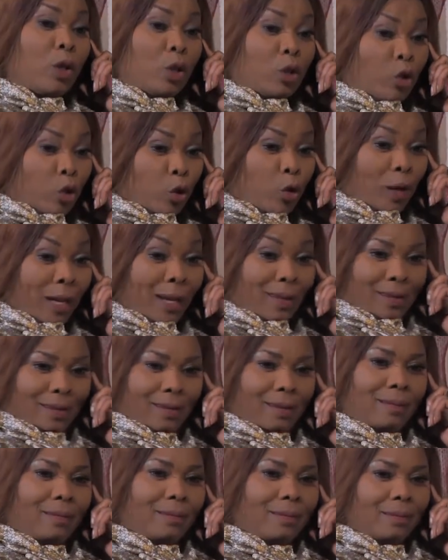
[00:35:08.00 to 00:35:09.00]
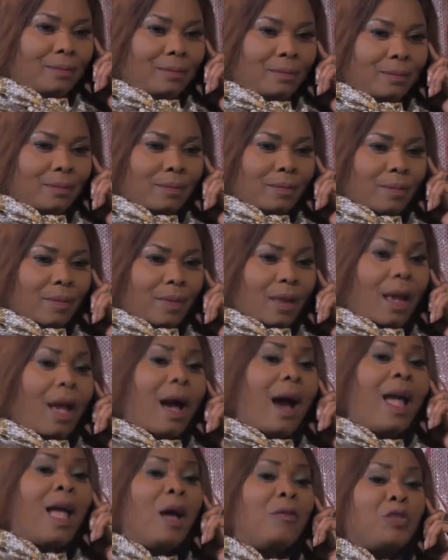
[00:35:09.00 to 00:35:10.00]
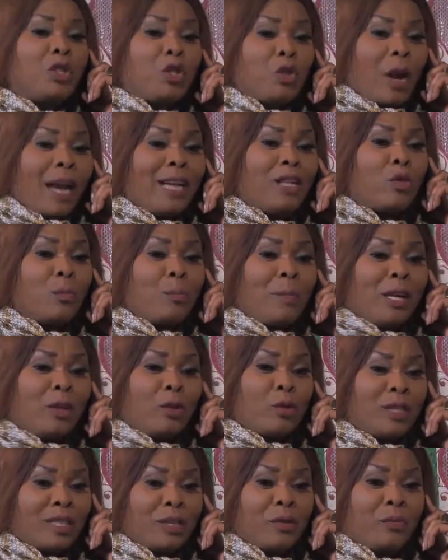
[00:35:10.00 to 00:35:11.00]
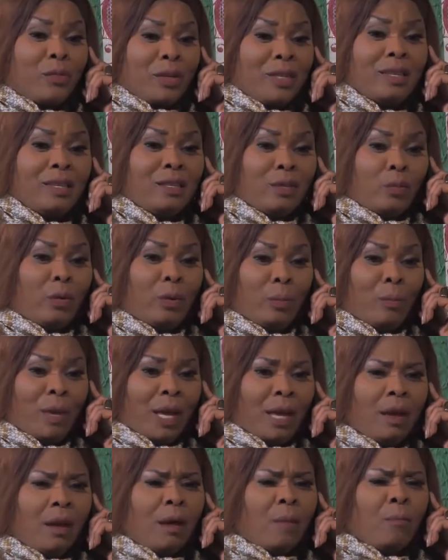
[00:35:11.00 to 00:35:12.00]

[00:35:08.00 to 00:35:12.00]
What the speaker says: You will do it. I have tried to make you see reasons with